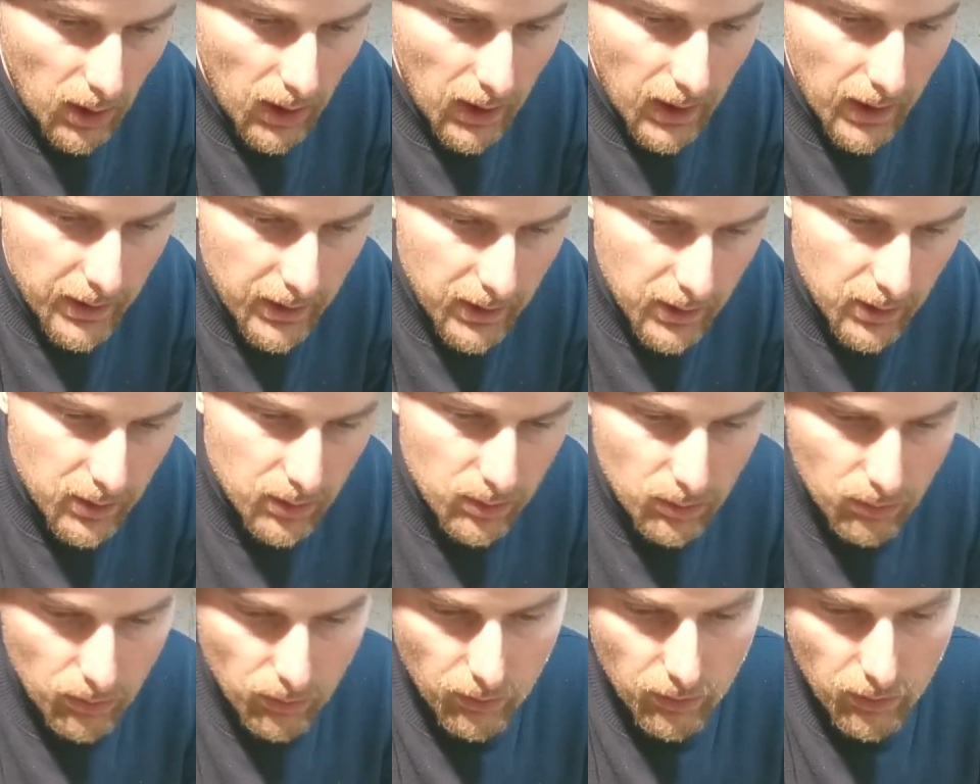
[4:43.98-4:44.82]
I
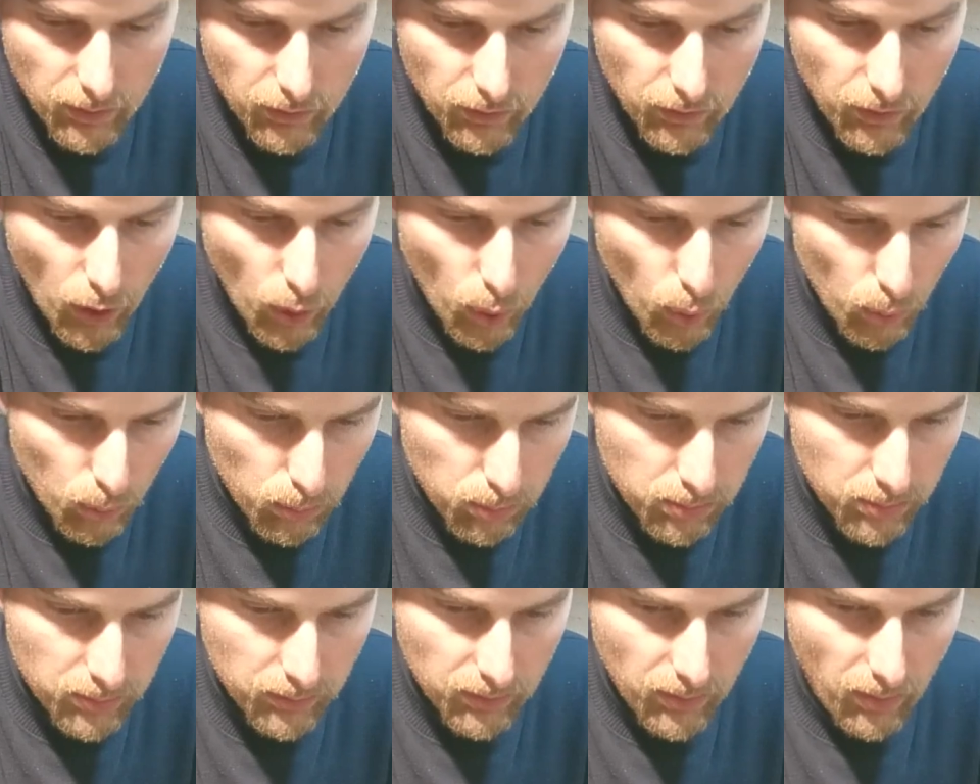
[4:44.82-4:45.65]
use soap
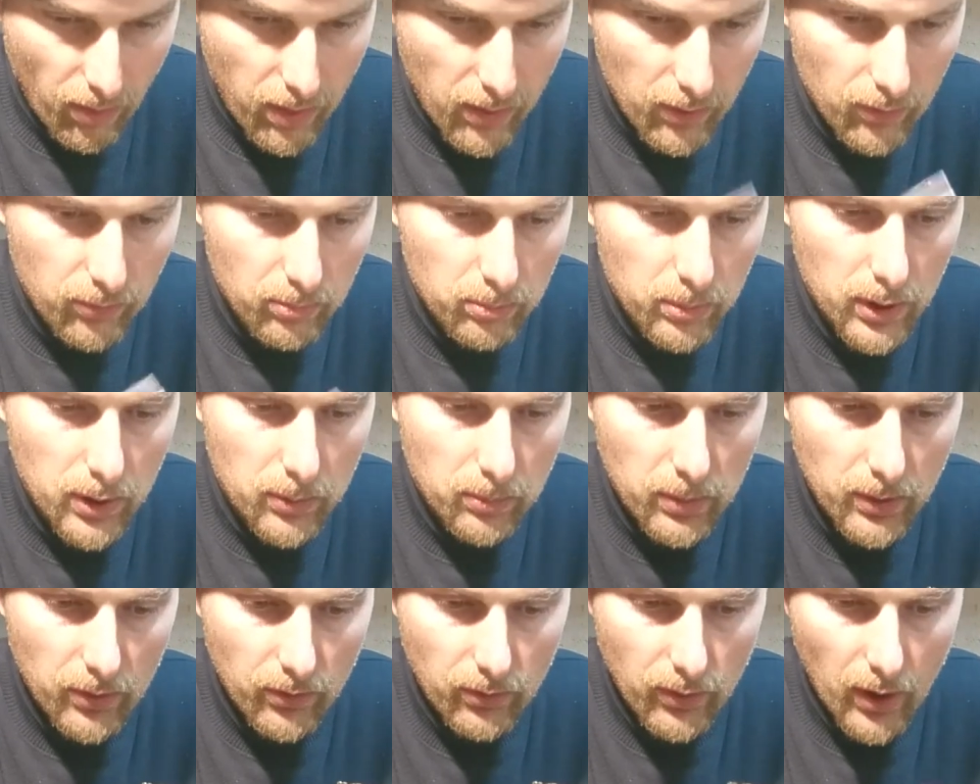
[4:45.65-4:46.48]
for this
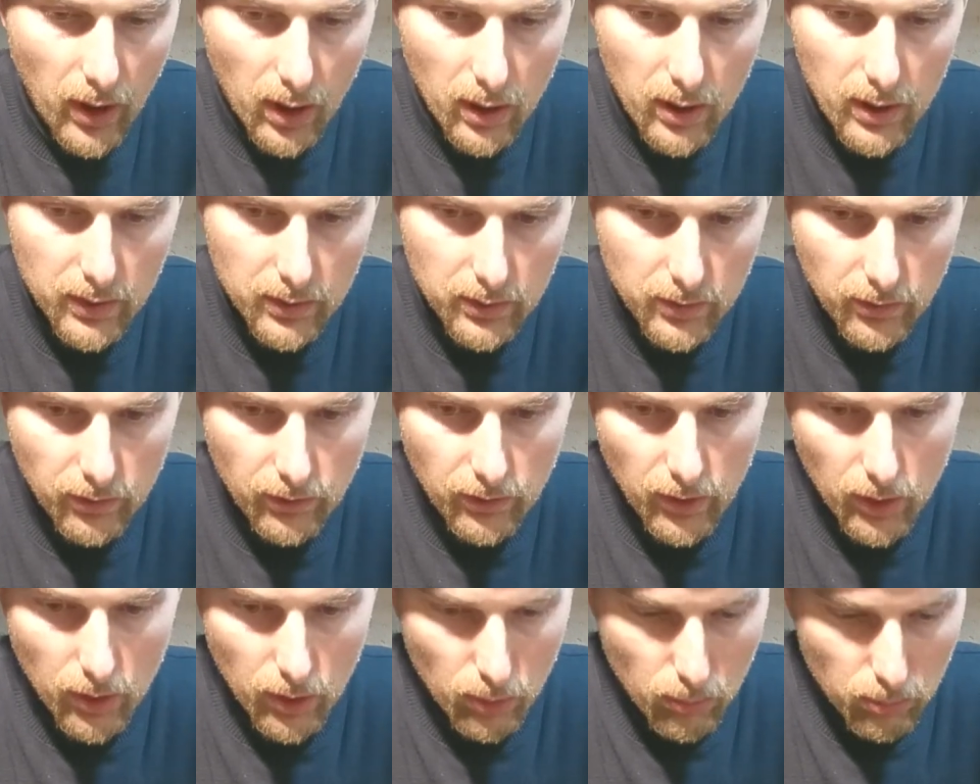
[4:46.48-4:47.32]
purpose, hard
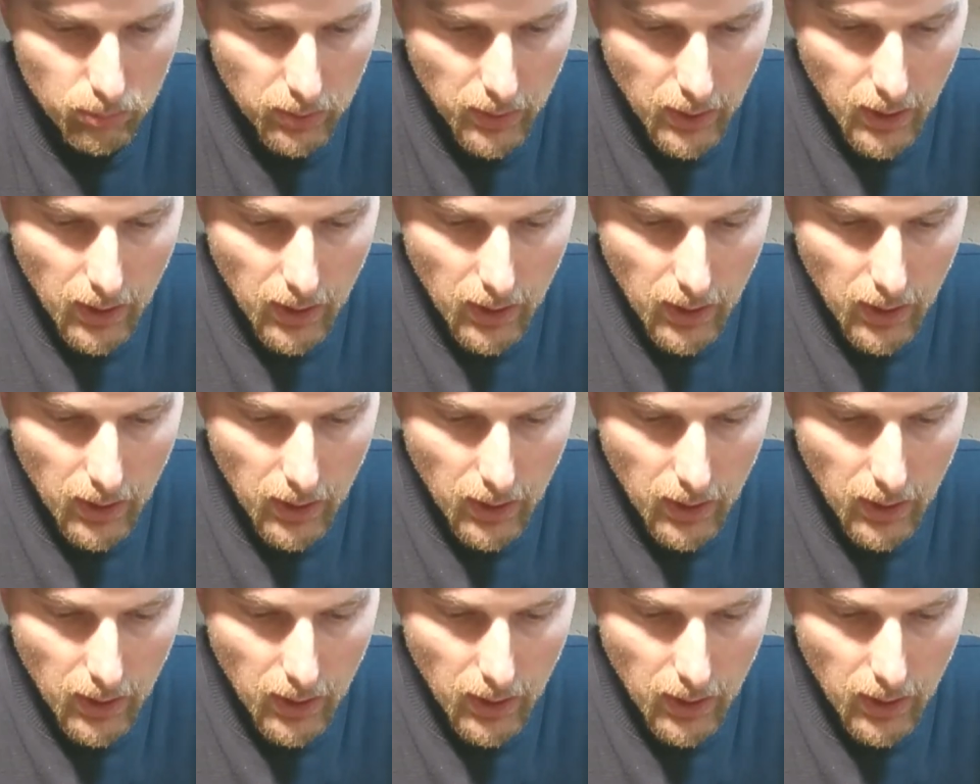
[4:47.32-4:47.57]
soap,